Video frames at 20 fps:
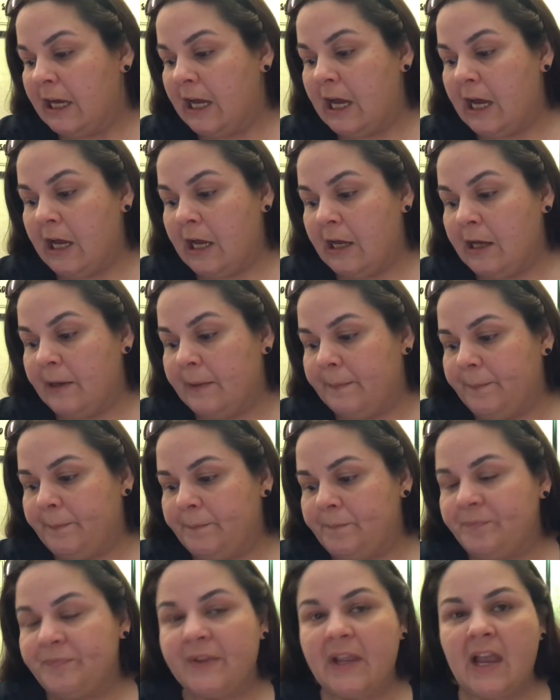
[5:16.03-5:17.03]

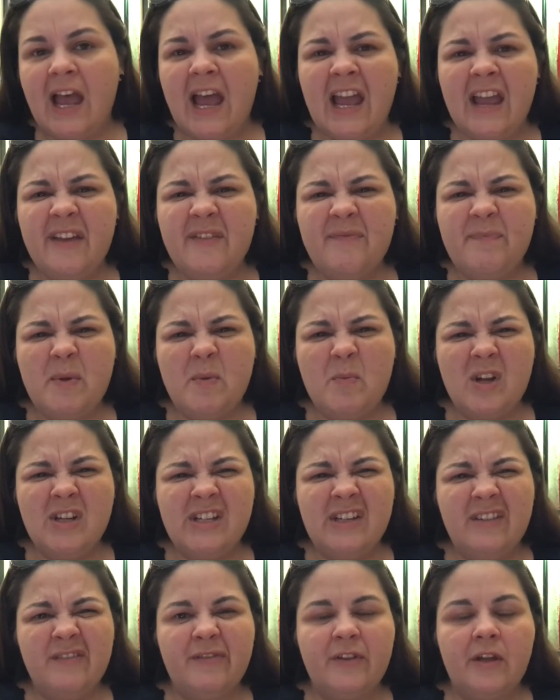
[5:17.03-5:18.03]
I've been
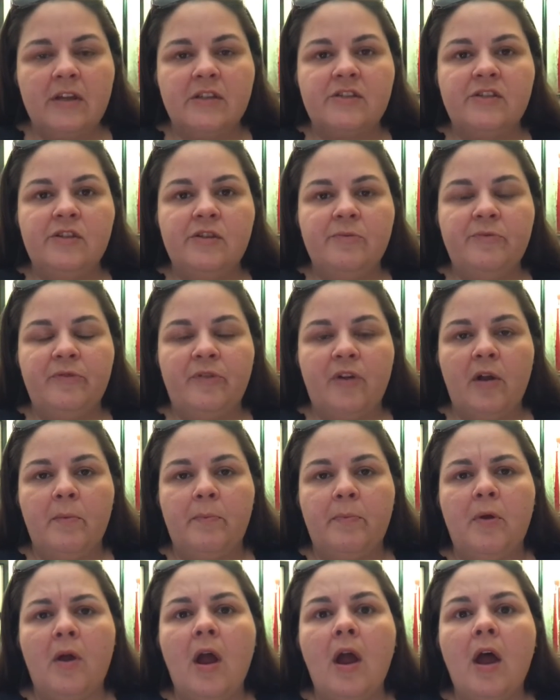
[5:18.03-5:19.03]
watching FlossTube for
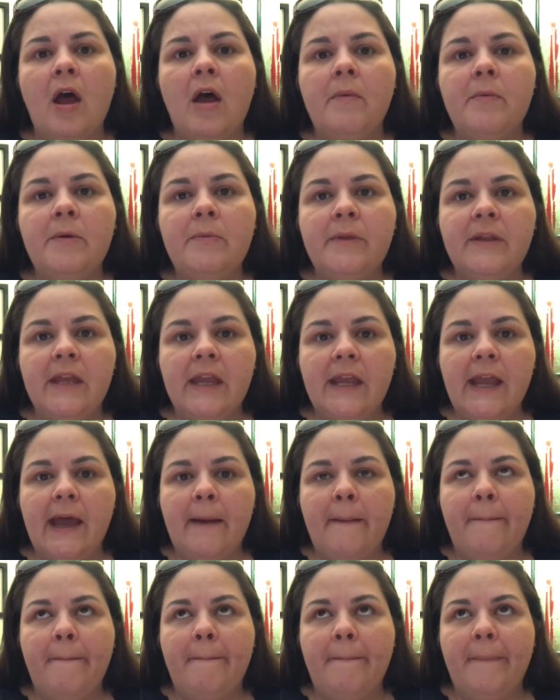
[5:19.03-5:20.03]
probably
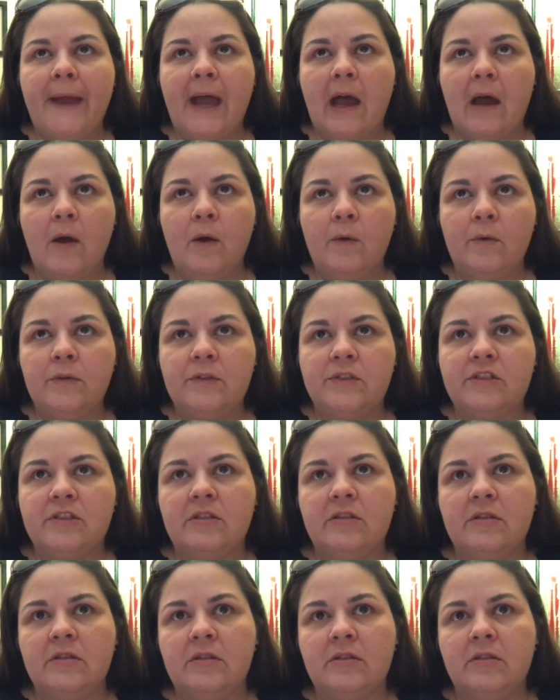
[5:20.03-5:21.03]

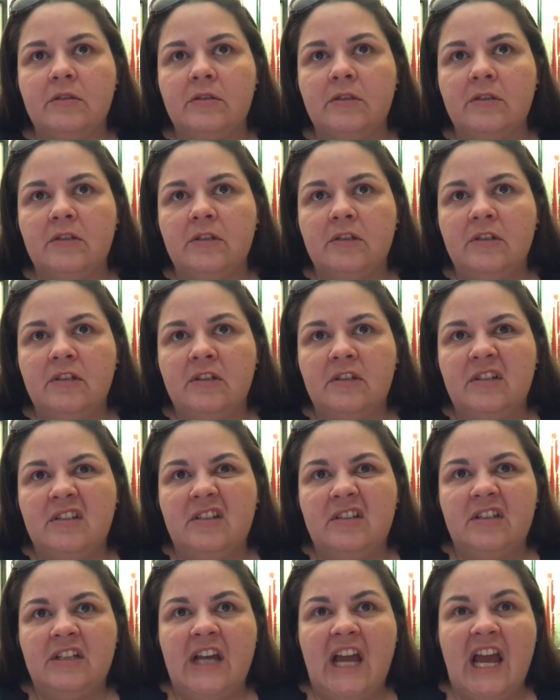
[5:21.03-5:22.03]
about
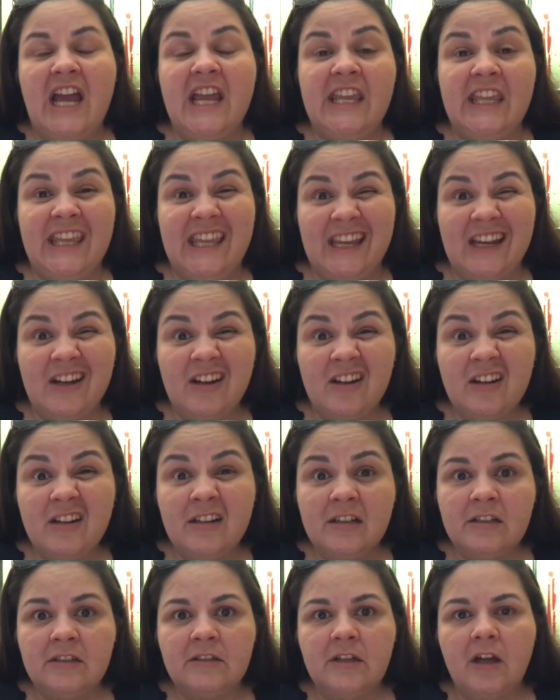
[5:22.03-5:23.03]
a
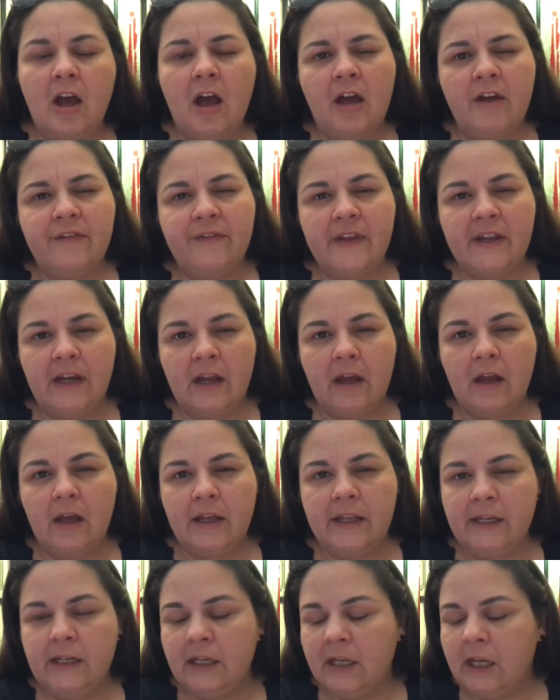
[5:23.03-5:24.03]
year, off and
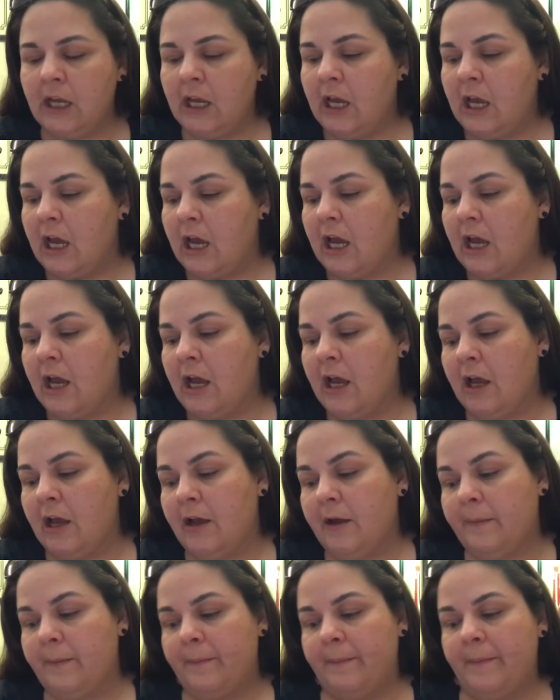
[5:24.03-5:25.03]
on.
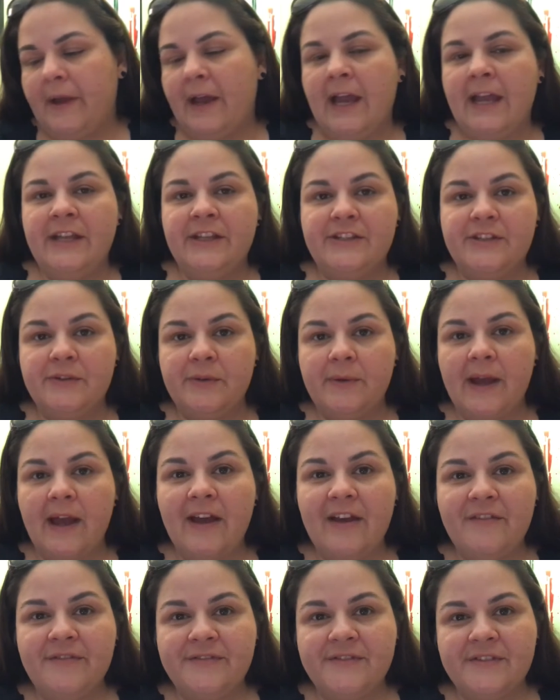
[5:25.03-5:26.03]
I do
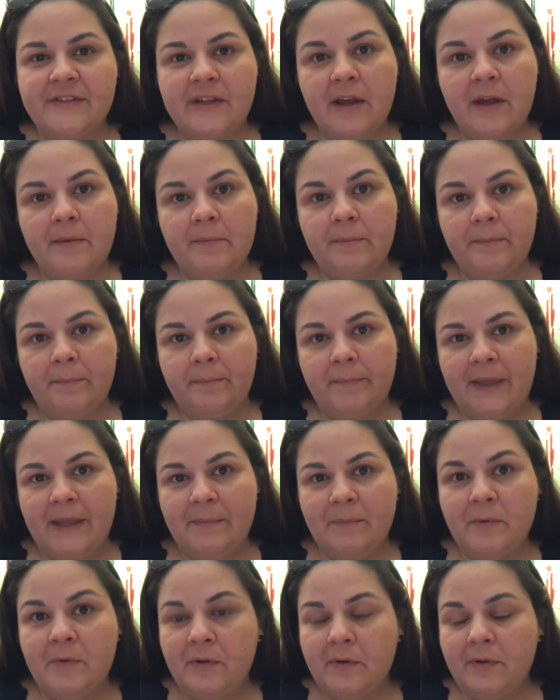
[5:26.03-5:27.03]
have some
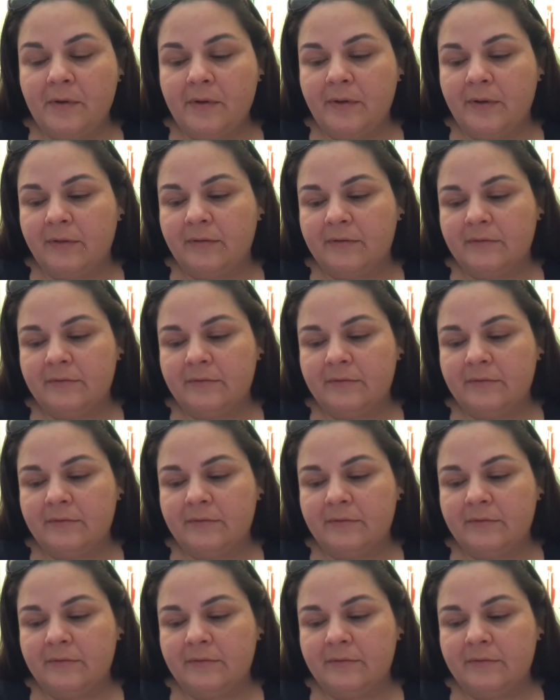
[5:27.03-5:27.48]
people